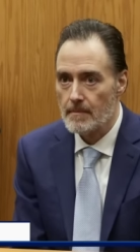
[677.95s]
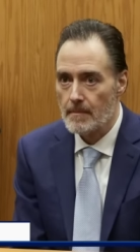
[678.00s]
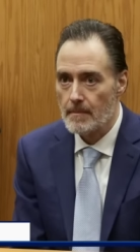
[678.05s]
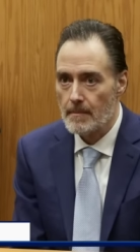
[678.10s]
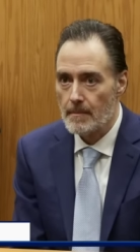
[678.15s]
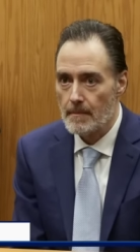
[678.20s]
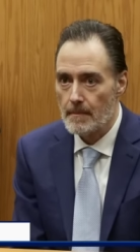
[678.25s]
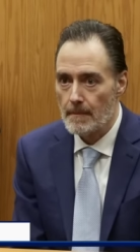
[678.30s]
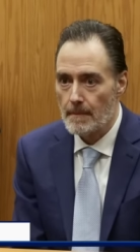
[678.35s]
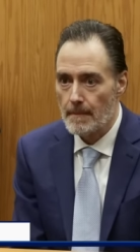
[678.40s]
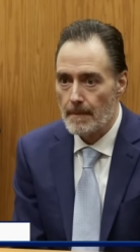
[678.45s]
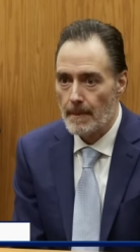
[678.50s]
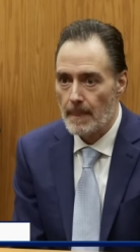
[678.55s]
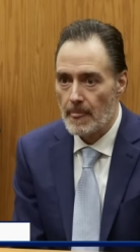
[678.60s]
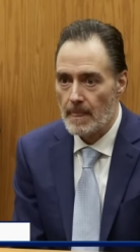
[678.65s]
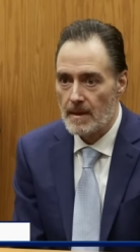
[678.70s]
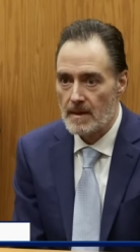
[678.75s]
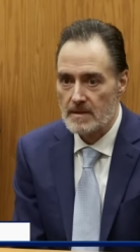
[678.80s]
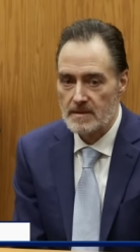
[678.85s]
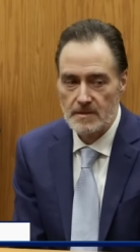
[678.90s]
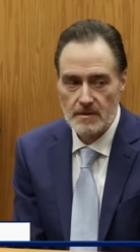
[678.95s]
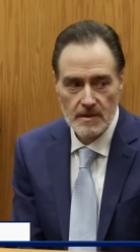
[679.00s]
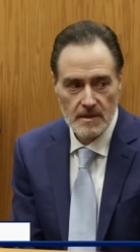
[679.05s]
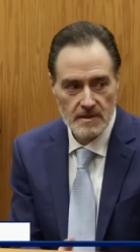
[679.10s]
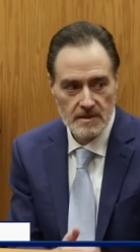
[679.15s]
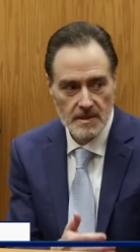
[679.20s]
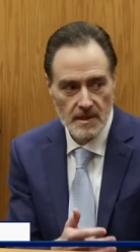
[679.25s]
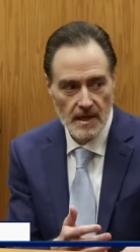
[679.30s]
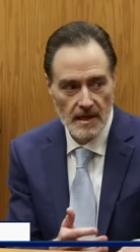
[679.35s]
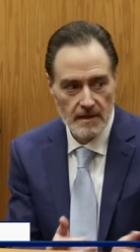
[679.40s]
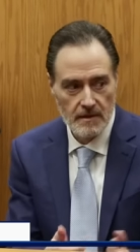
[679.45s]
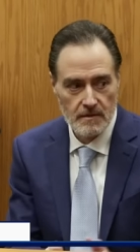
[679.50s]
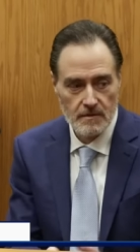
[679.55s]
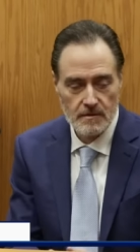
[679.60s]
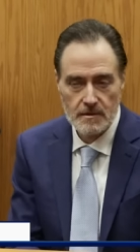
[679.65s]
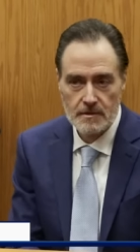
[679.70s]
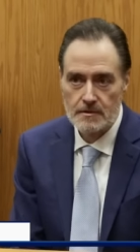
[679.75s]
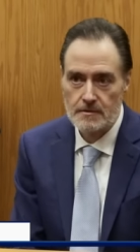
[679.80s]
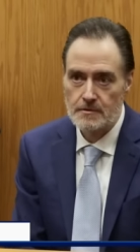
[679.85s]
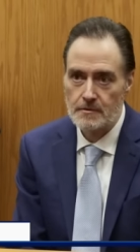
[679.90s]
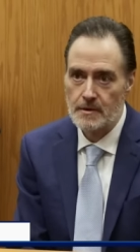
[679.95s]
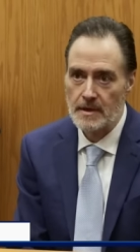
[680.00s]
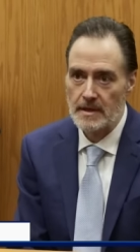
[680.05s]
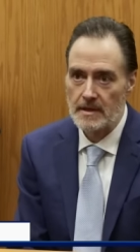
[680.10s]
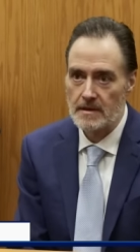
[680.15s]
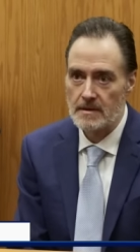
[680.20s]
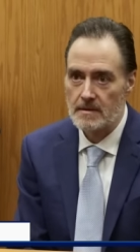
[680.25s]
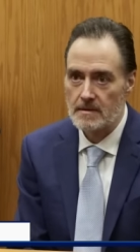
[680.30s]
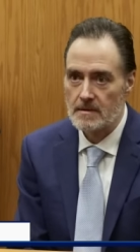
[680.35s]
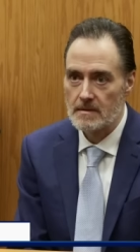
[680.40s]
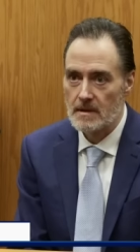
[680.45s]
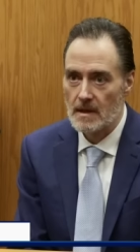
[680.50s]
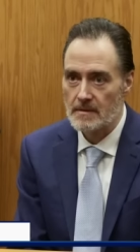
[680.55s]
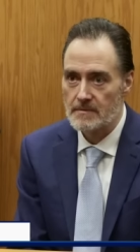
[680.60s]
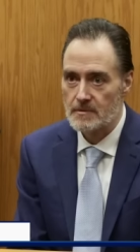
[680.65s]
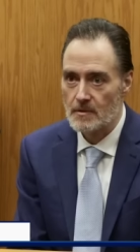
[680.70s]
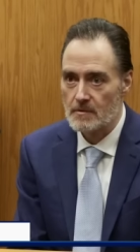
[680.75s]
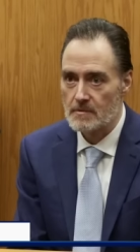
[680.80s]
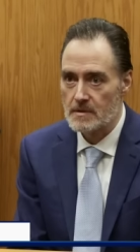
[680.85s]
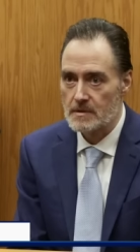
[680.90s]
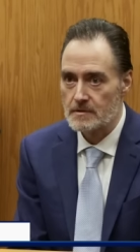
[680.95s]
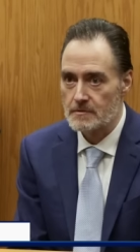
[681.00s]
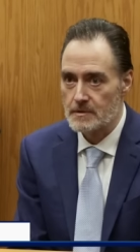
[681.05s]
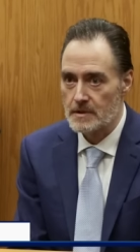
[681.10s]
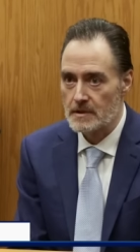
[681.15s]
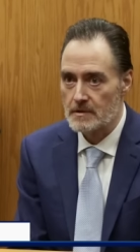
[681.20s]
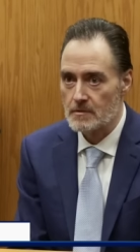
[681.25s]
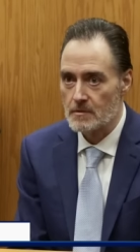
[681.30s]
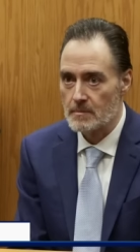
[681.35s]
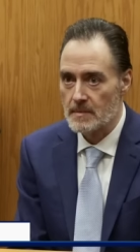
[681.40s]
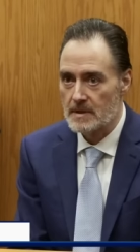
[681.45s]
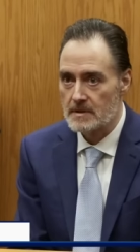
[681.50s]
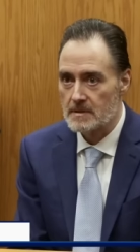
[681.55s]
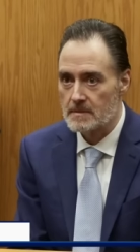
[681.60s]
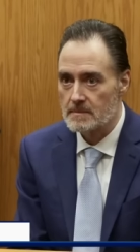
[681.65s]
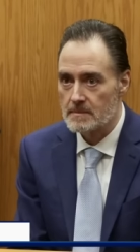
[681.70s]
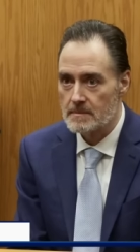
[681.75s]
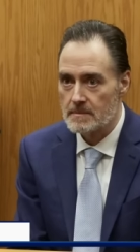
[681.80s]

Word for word: Um, As you can see, I used string, leftover string, to mend them.